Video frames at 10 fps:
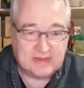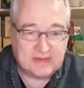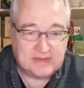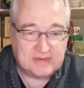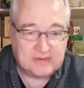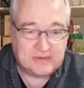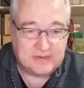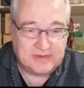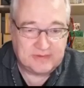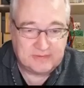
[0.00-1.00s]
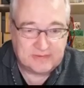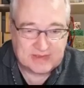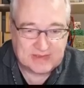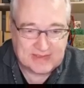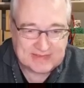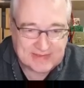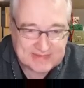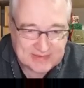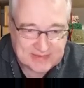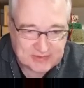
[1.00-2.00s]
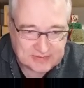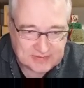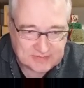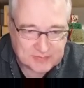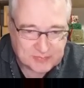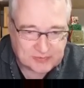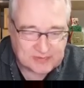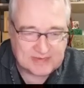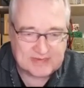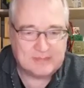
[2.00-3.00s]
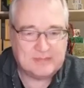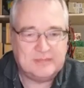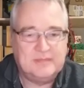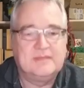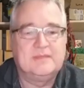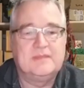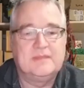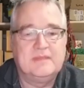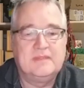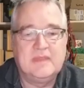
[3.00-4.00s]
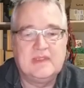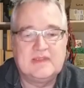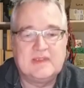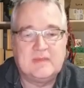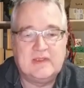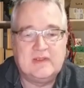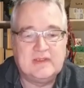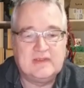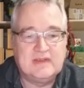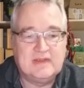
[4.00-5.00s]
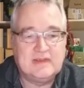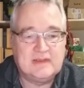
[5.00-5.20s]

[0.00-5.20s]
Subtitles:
You could use. The last test showed it was broken on somehow, but yeah.